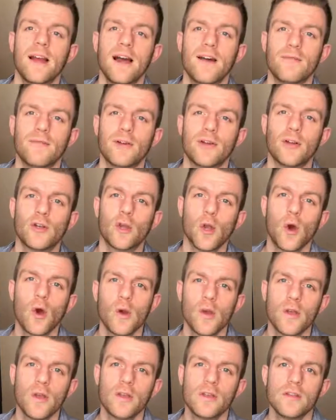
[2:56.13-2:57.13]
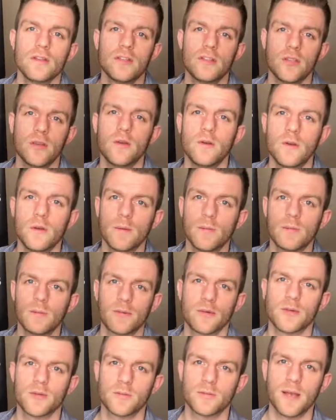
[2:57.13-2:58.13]
I forgot to
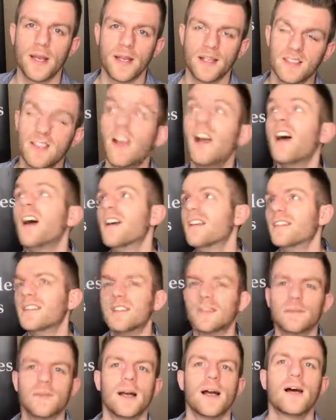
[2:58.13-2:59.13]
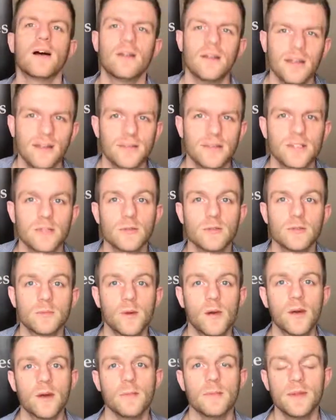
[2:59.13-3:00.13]
prospect. Oh, it doesn't matter, I'll leave it till tomorrow.